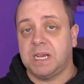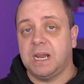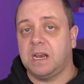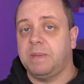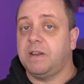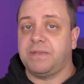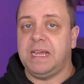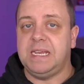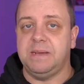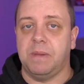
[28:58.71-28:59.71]
little bit of
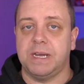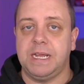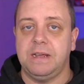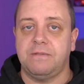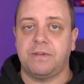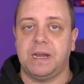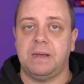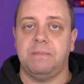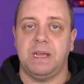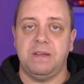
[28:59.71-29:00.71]
easy money for
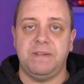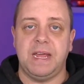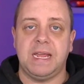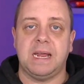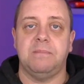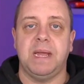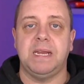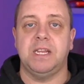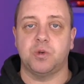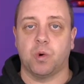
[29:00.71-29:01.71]
them if they can
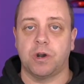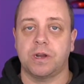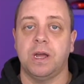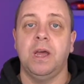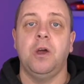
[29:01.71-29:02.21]
make this work